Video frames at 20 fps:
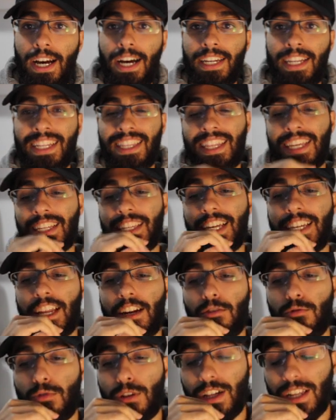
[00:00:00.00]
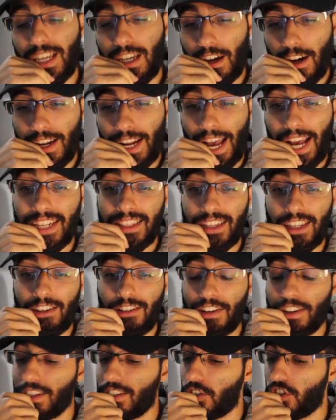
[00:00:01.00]
I think they did really good,
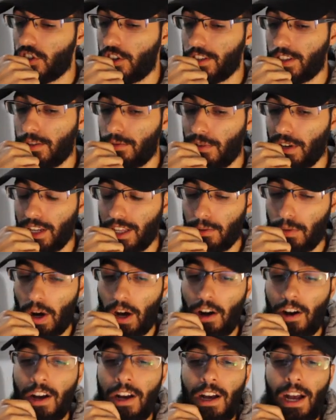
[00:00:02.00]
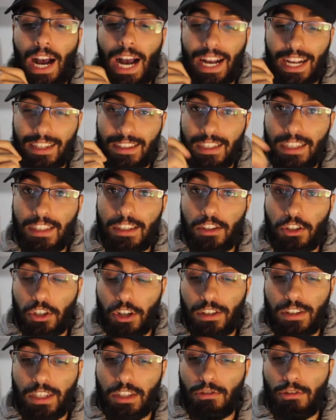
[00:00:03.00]
executed this jersey really well. I can see this
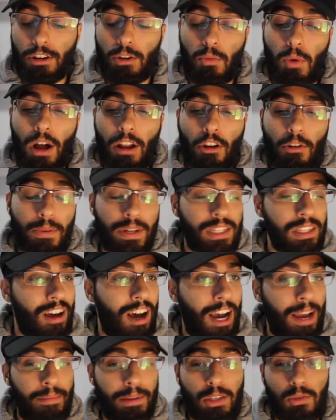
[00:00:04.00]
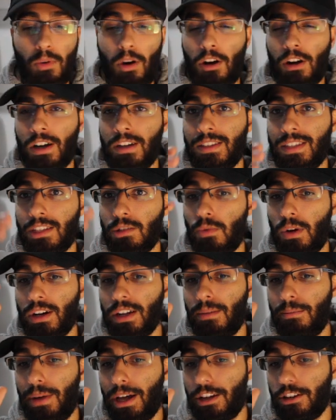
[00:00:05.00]
jersey doing well over time as well because it's one of
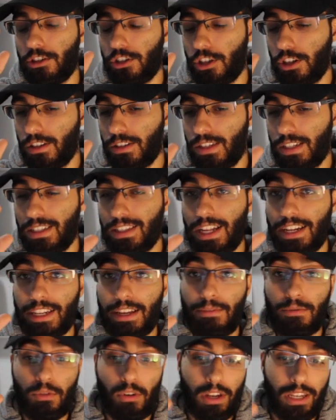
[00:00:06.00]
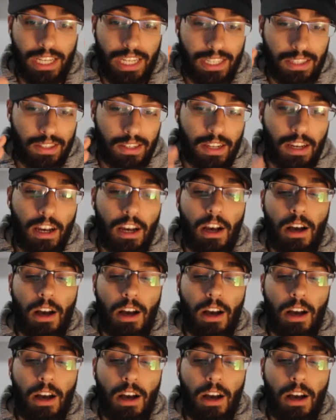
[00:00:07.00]
the better jerseys that they've released.